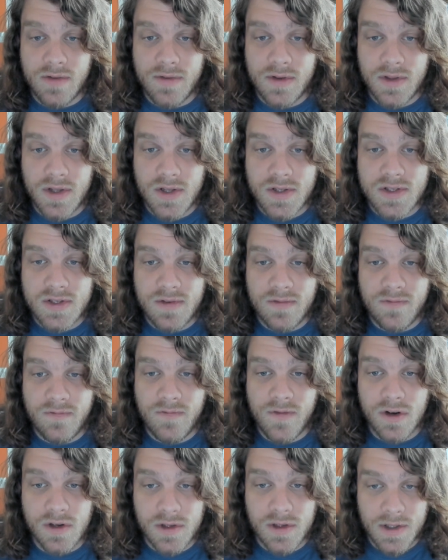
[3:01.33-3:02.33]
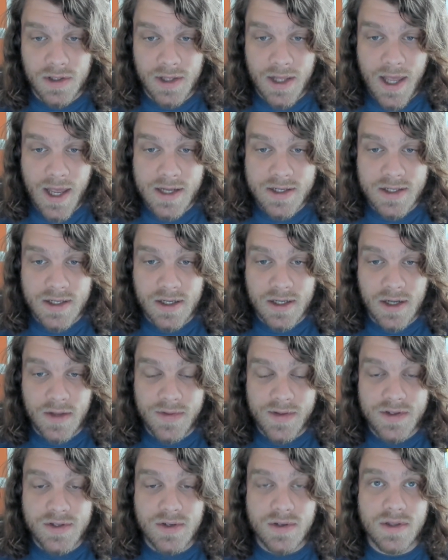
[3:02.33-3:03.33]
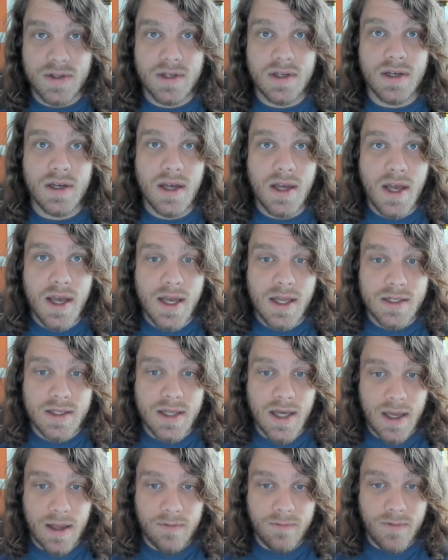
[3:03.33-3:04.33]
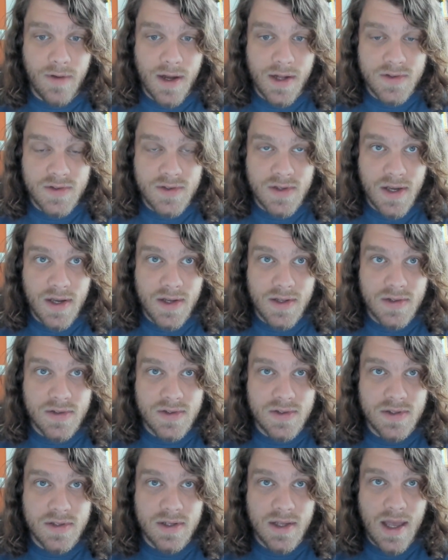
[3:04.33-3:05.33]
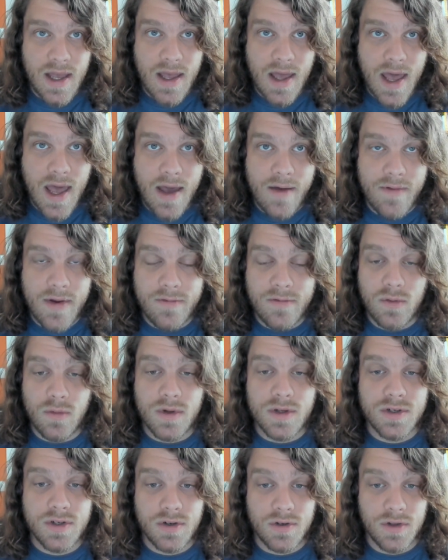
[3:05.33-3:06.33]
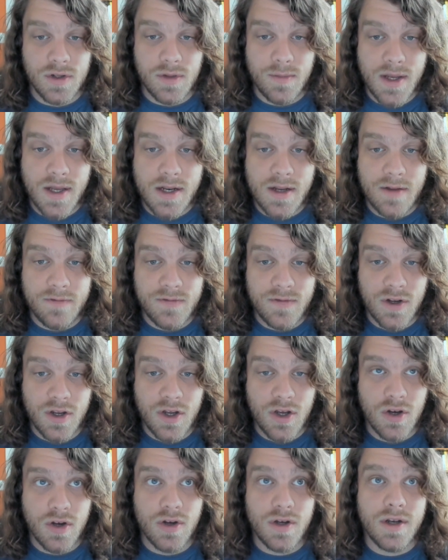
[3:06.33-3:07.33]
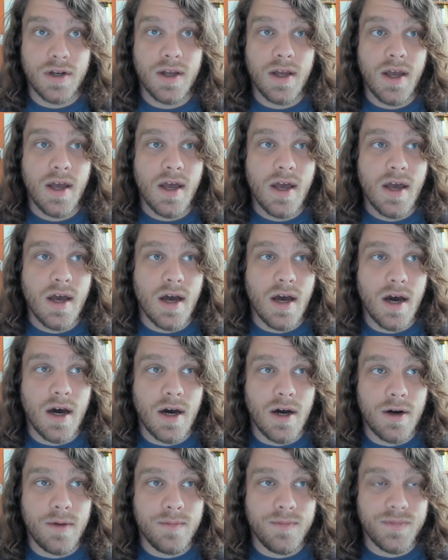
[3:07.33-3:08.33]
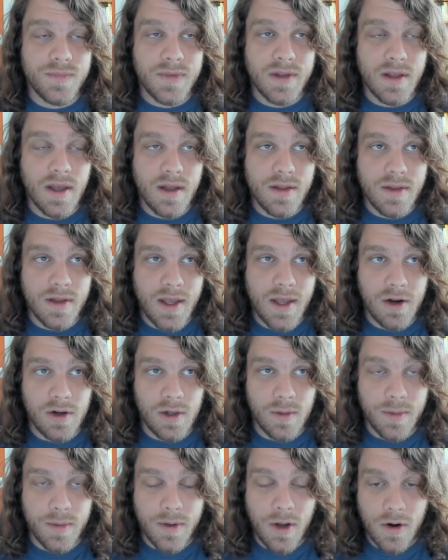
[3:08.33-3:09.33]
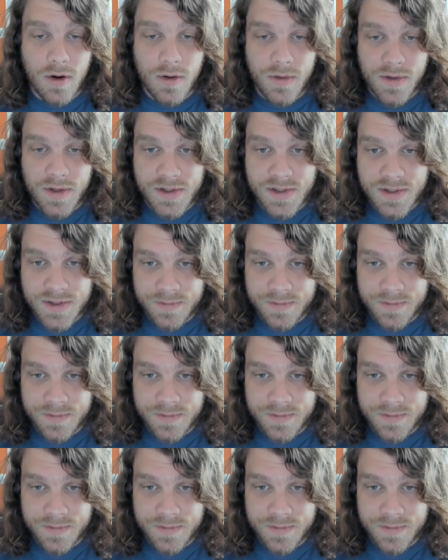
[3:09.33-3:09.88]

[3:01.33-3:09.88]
that's virulently anti-gun. These are the Dianne Feinstein's, have everyone turn them in if you could, um, the Carolyn McCarthy's,